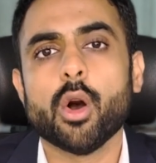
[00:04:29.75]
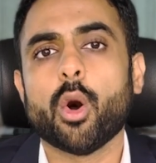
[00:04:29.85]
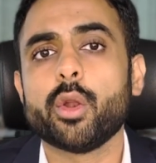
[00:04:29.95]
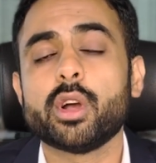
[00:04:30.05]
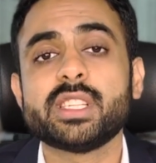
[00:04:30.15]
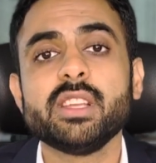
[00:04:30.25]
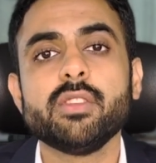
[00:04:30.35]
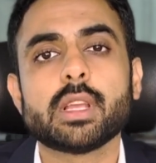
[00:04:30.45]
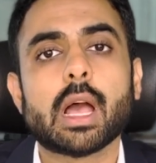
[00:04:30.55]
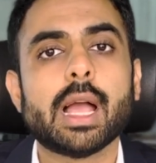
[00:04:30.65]
On
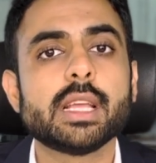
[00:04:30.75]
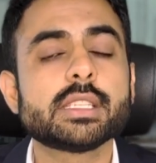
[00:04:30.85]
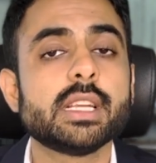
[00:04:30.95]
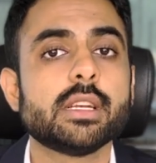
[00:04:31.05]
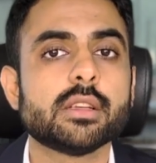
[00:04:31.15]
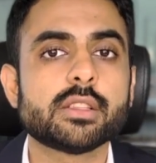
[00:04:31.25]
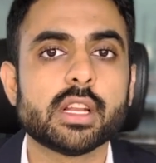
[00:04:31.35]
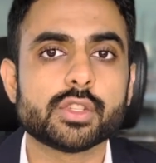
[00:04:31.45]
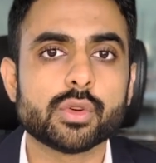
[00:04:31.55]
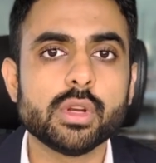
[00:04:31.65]
achieving higher status
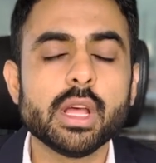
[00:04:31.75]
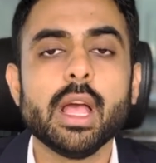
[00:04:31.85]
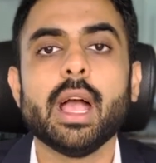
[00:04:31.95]
threshold,